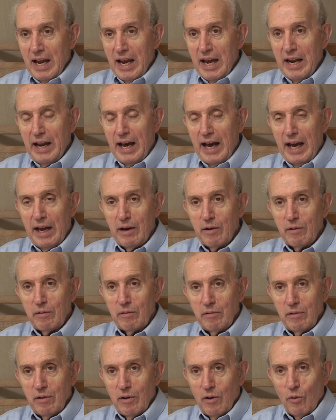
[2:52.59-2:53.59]
And I
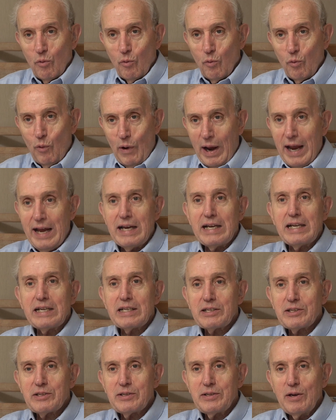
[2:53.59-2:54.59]

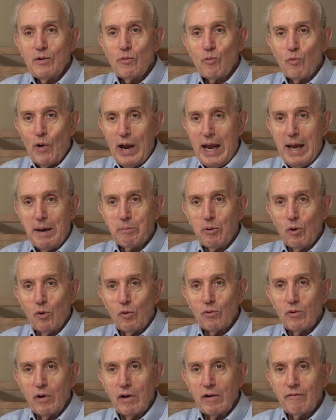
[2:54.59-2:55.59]
razzed and
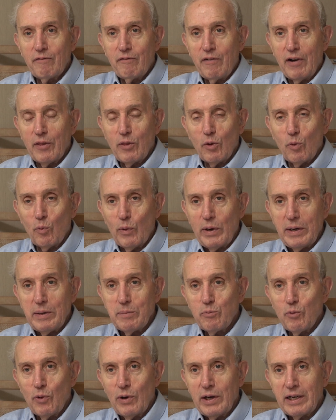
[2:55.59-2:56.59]
rabbled on Father
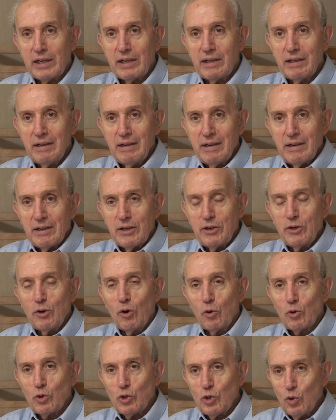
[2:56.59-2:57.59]
Wittenbrink, you
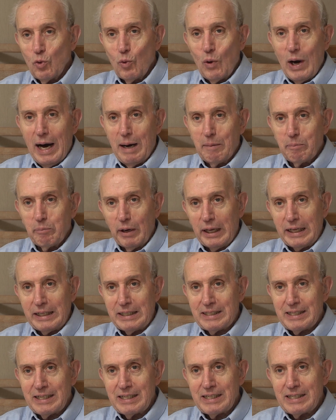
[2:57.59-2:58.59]
know, you
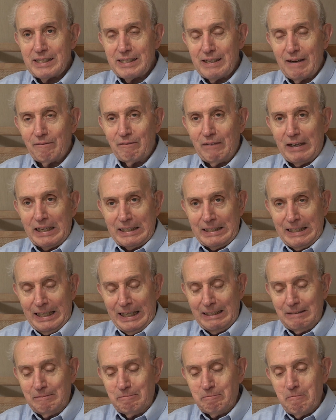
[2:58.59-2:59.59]
oblates and stuff like
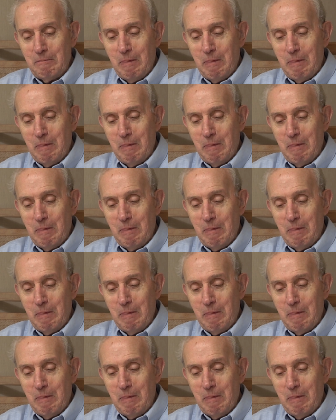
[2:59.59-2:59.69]
that.